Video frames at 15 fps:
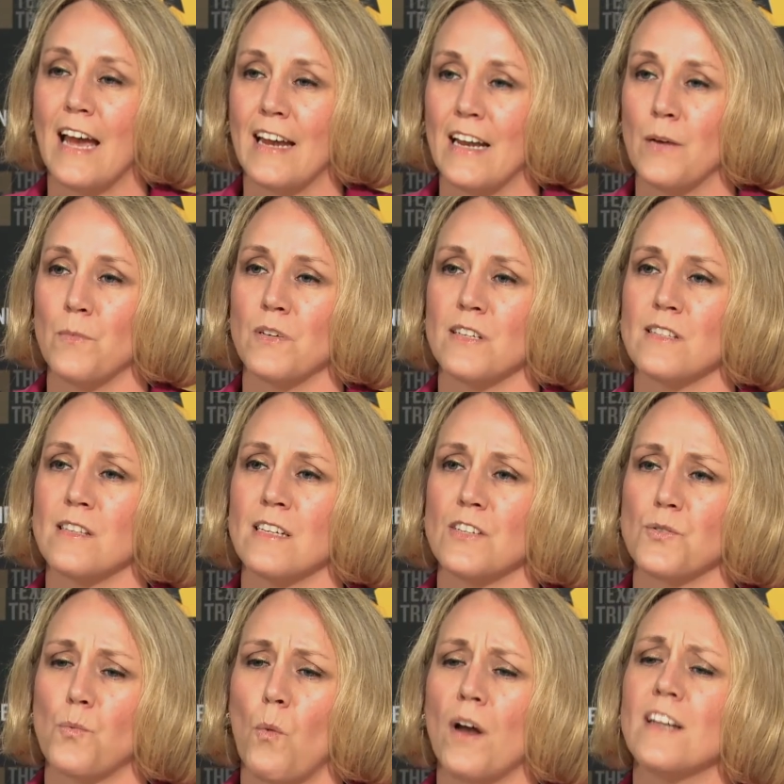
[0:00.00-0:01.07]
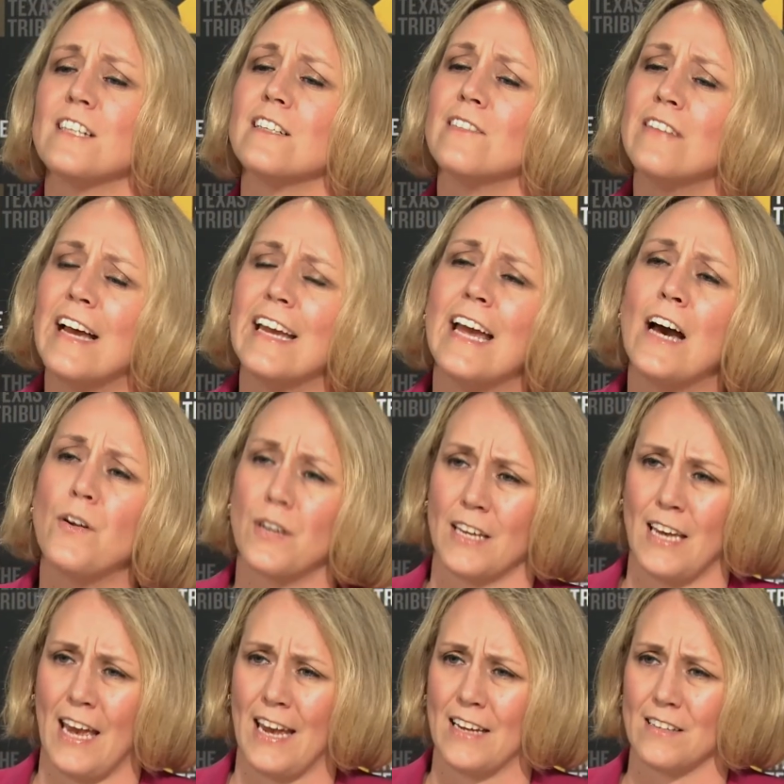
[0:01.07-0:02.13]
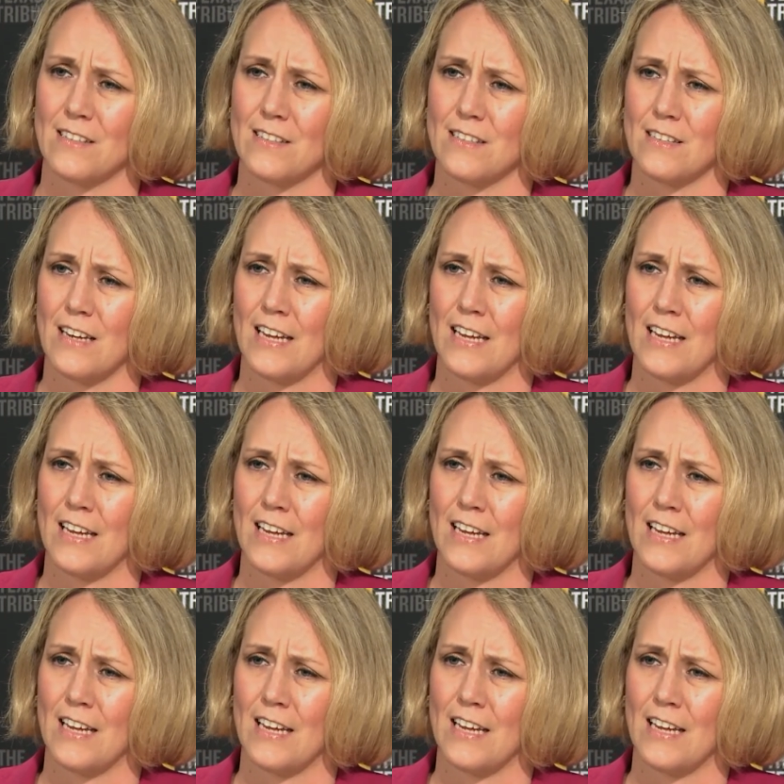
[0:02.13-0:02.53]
at Emily's List, wanted to lay out a case